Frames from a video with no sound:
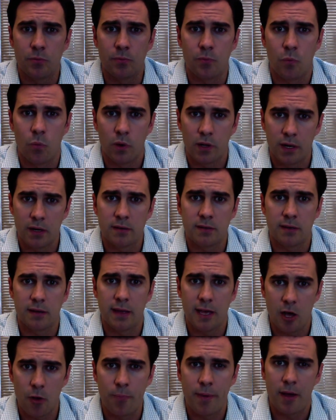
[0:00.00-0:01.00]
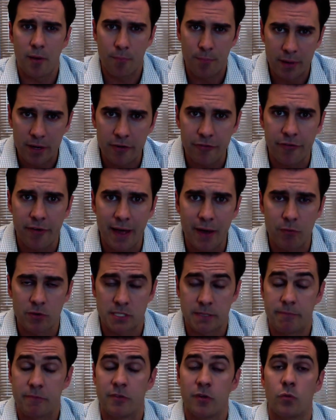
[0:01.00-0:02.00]
wanted to help out Bitify with
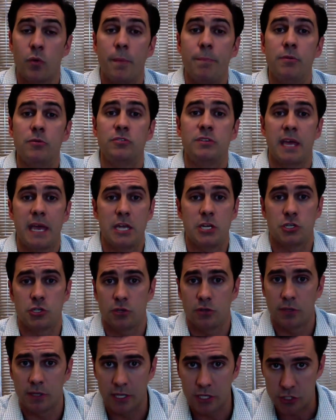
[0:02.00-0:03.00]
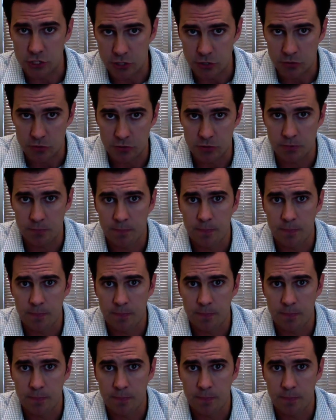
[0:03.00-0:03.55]
some of the reputational issues.